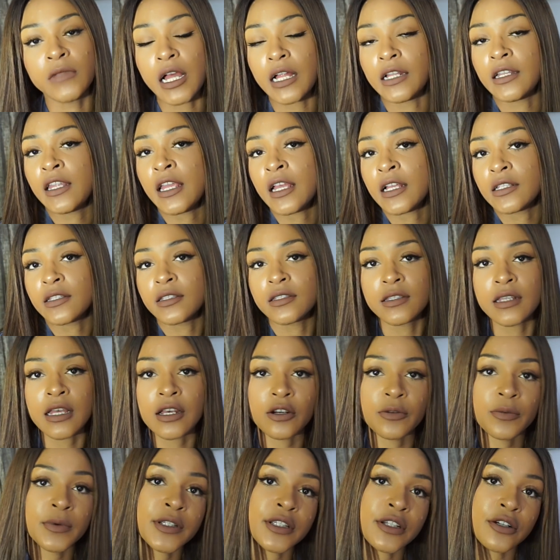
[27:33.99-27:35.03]
And yes, I
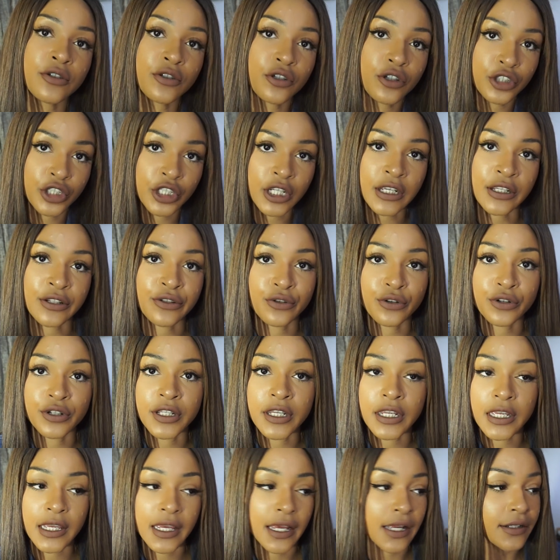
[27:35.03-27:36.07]
can believe that culture has gone
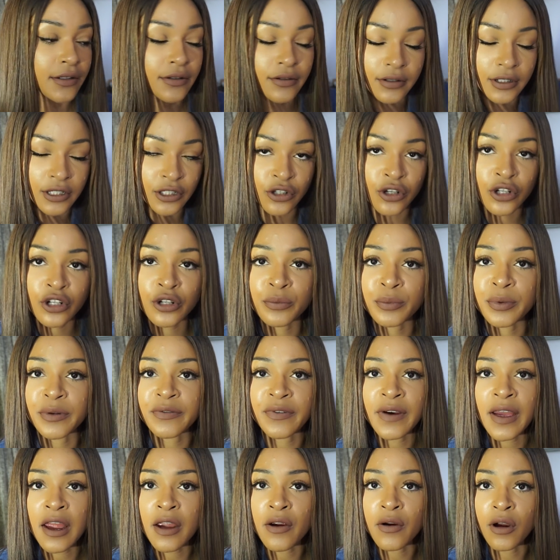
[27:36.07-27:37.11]
naked. It's gonna be
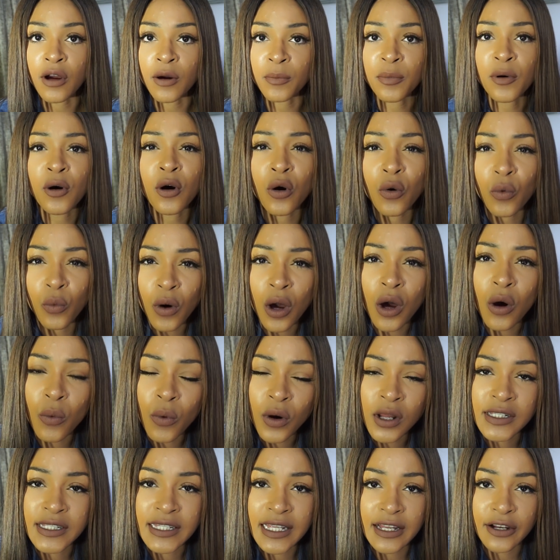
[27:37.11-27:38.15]
viral, but
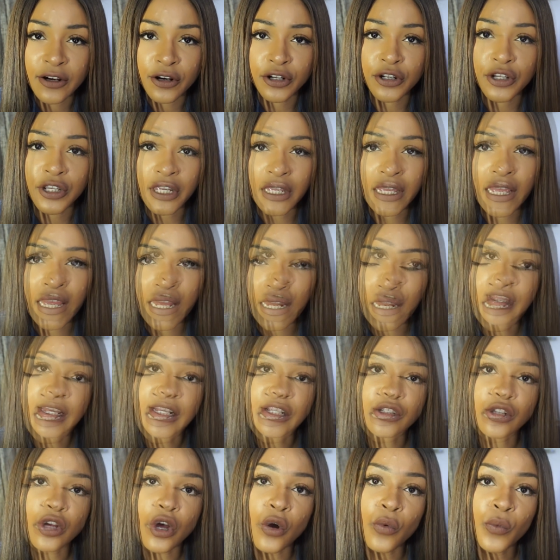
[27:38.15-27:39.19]
what's that gonna gain? You know,
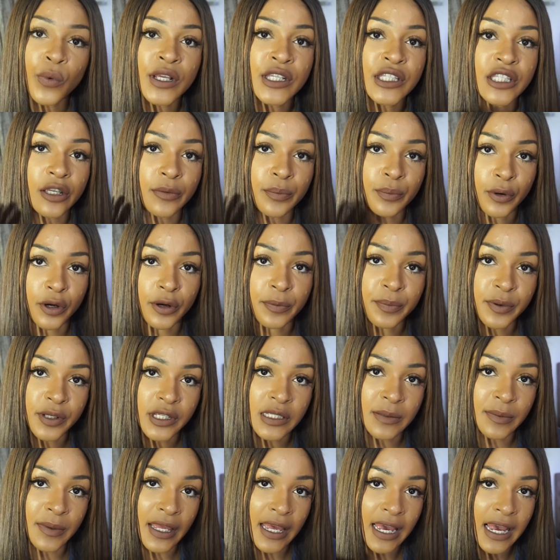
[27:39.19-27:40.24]
there's always a
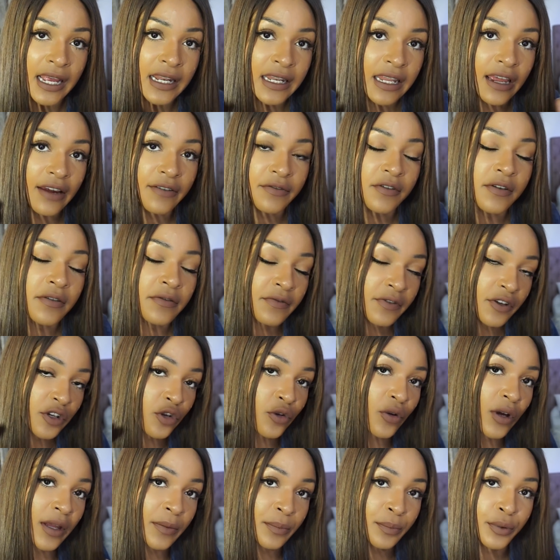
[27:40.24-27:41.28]
purpose behind every
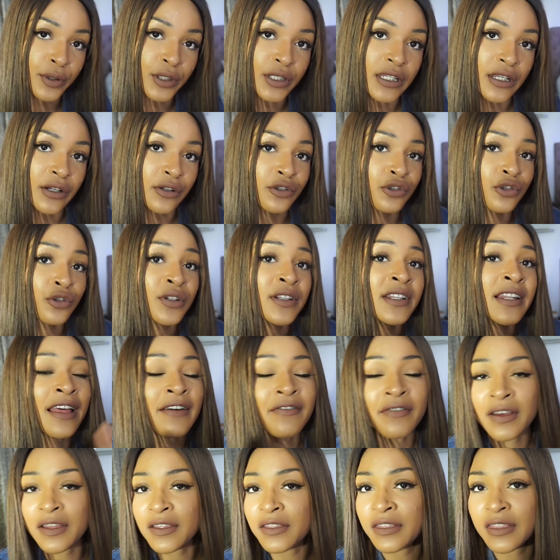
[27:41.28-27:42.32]
video I put out. So
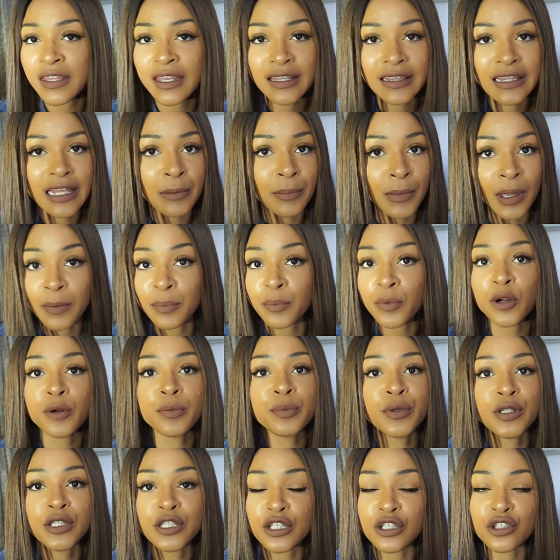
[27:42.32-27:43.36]
never think that my
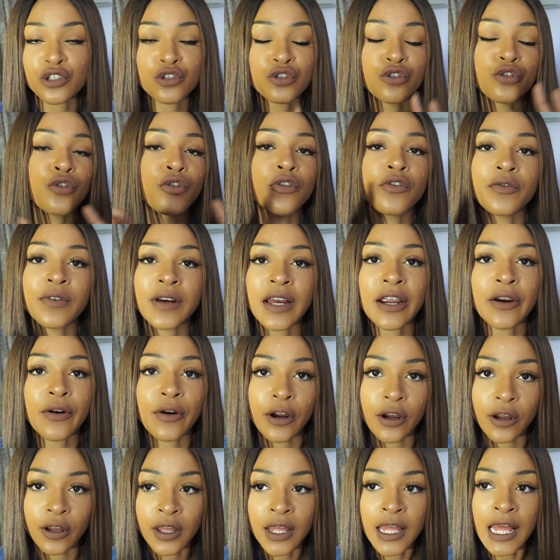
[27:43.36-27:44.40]
purpose is to go
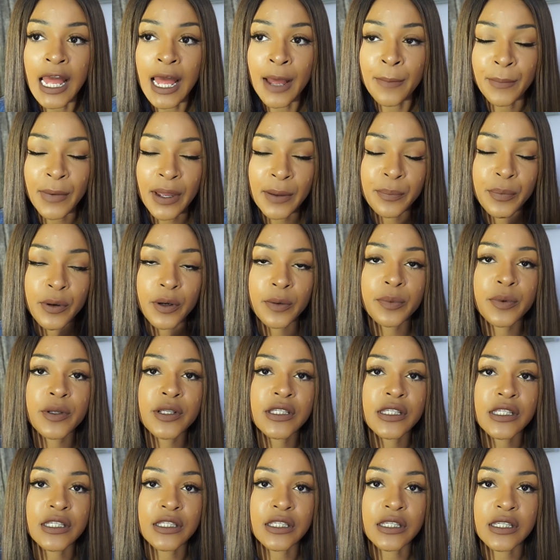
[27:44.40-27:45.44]
viral. My
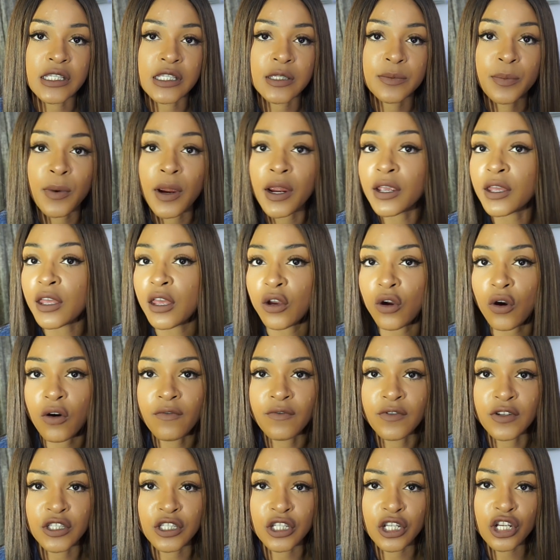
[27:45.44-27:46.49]
purpose is to spark a
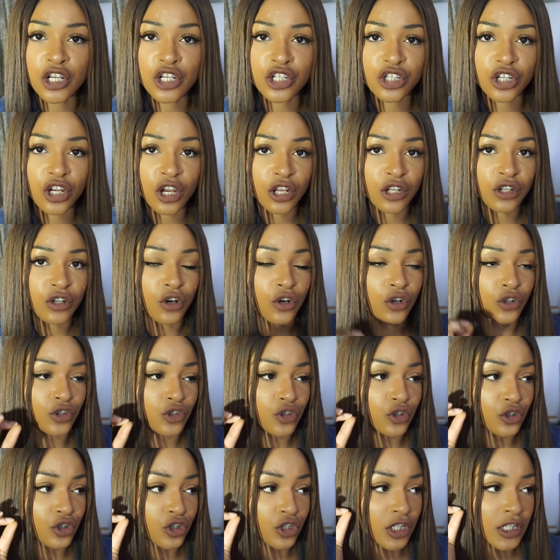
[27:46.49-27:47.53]
conversation or
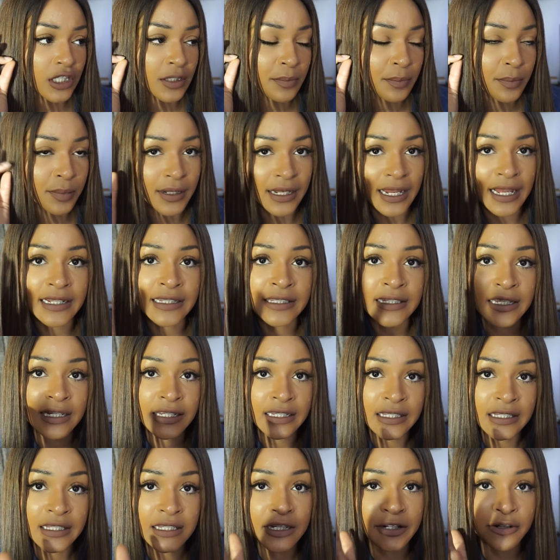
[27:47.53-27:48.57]
to just plant
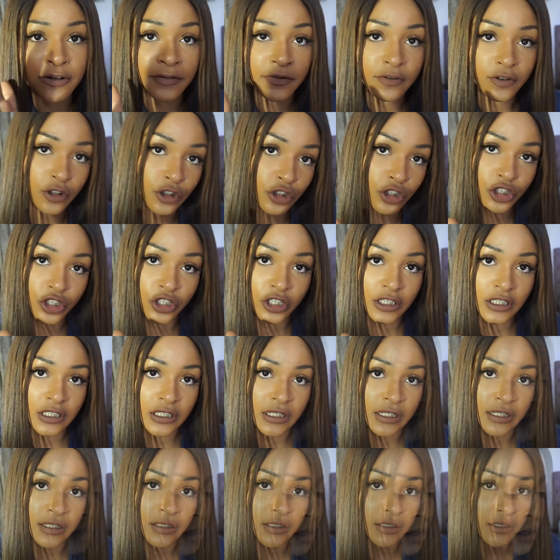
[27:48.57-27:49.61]
a seed of
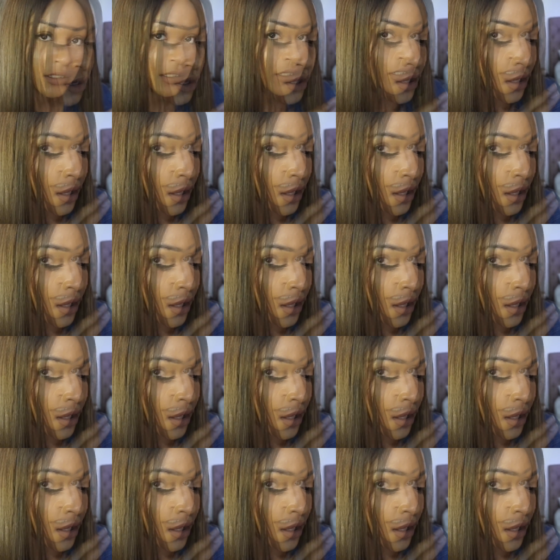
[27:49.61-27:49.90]
consciousness.